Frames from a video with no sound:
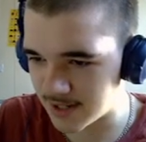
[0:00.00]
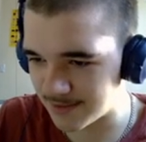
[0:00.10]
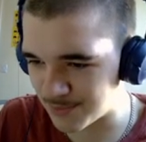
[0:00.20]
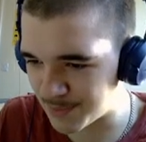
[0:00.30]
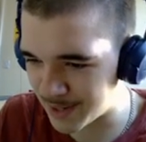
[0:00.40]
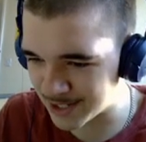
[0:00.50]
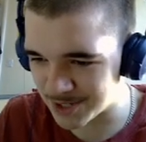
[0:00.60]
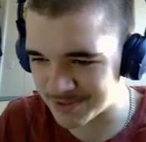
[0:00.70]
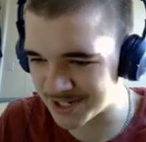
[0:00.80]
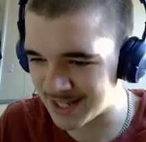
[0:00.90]
when
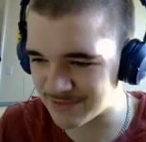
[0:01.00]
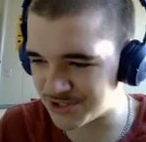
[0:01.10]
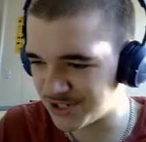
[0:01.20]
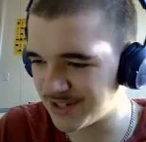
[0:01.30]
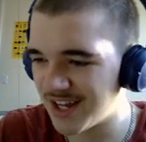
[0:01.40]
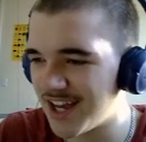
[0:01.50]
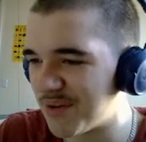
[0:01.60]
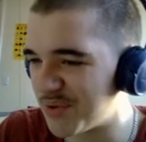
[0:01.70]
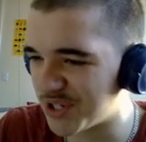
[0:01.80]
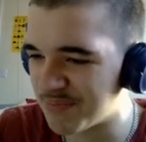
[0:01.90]
interpreted, that's for sure, with
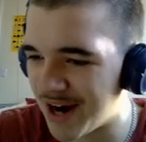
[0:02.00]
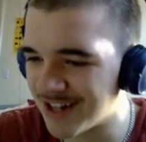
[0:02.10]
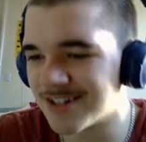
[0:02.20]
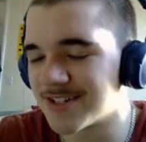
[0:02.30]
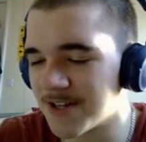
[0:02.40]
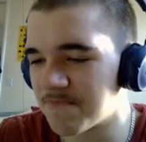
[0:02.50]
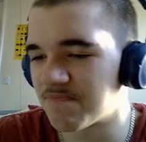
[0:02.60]
a compiler. So